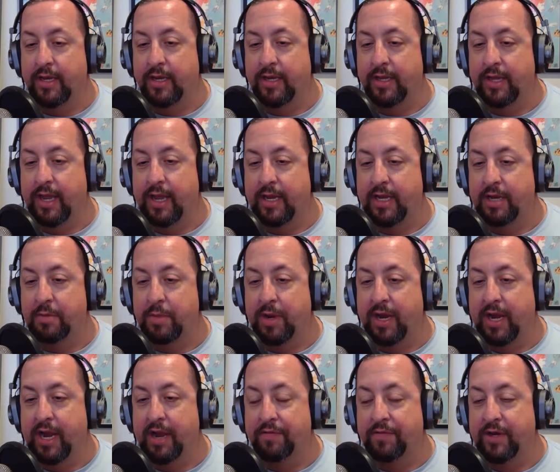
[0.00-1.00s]
ended by
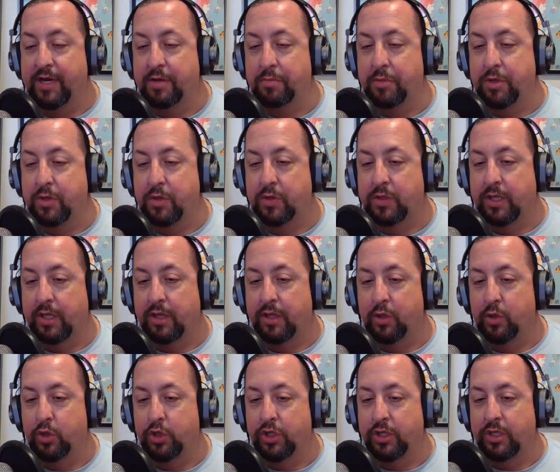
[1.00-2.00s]
having him use
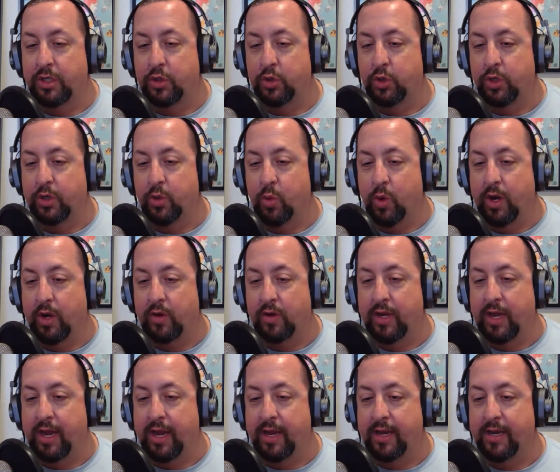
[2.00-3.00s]
illusion to trick
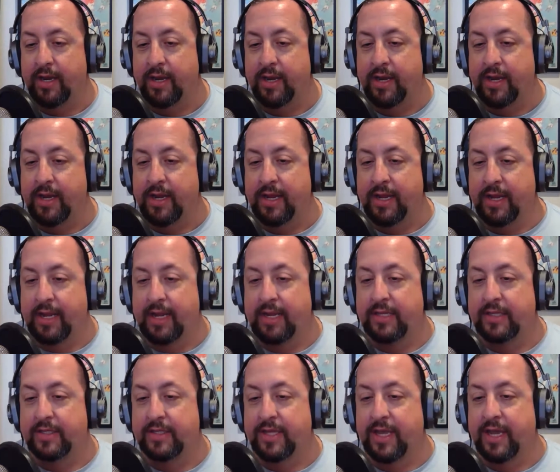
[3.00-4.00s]
Wildcat
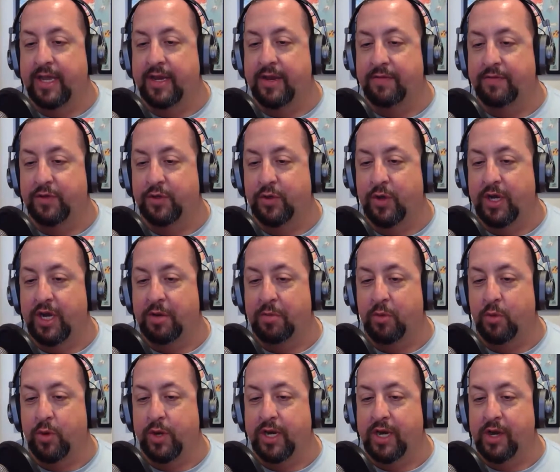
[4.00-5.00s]
instead of straight up
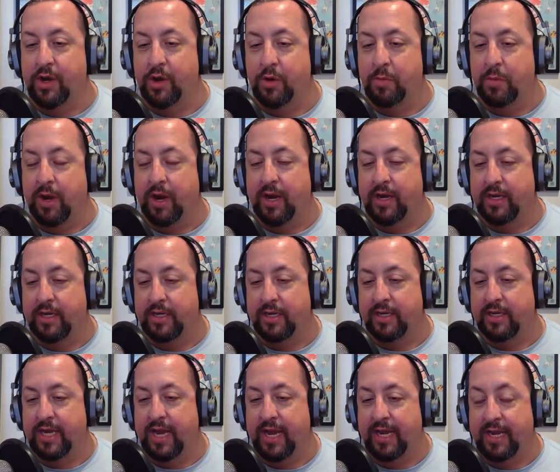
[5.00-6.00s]
reading her mind and
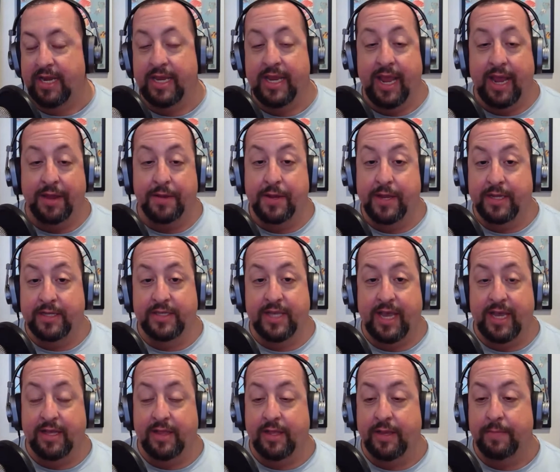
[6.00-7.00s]
attacking. Yeah,
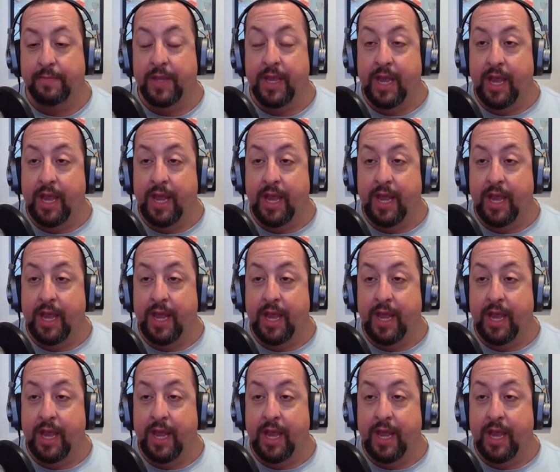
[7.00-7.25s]
exactly.